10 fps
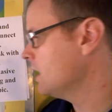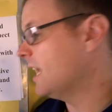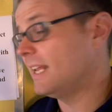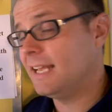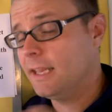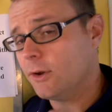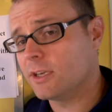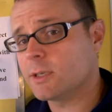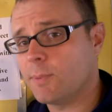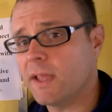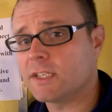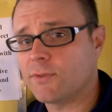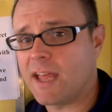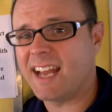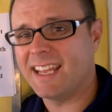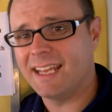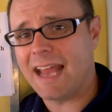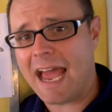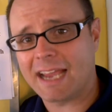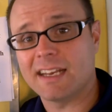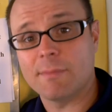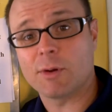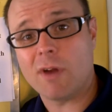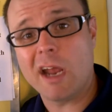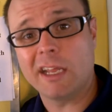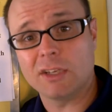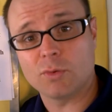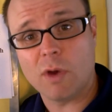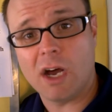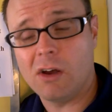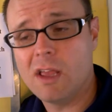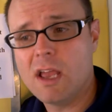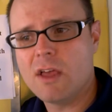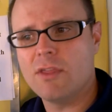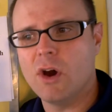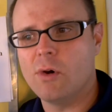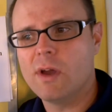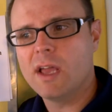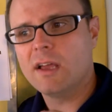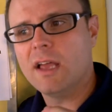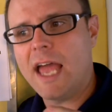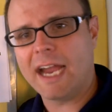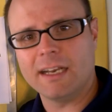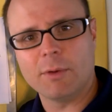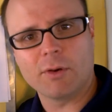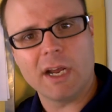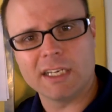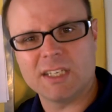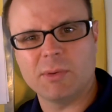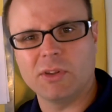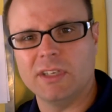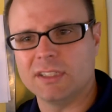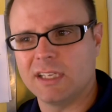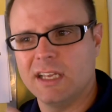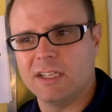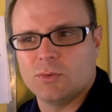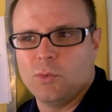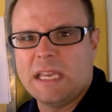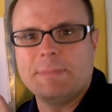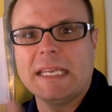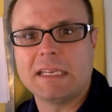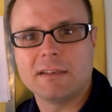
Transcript: And there is a place for that in academic writing as well, though academic writing typically doesn't get as weepy.